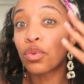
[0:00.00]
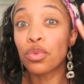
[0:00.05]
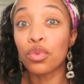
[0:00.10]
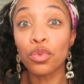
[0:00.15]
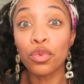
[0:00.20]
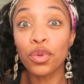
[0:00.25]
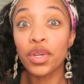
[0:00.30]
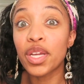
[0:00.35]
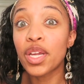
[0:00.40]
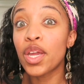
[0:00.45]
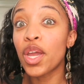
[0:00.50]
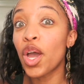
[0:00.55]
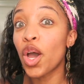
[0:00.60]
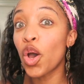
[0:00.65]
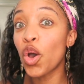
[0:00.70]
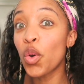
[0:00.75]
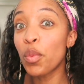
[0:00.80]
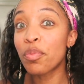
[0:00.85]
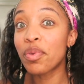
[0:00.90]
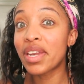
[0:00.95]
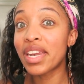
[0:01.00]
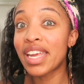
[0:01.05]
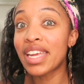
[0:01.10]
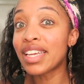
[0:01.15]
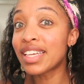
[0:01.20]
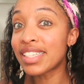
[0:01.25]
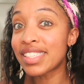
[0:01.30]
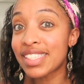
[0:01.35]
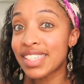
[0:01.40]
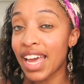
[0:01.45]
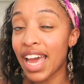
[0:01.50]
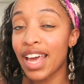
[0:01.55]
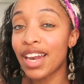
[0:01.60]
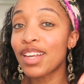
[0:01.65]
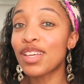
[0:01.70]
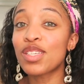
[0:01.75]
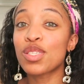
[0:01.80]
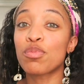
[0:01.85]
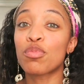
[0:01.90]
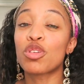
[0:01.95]
reopening
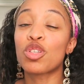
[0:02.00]
status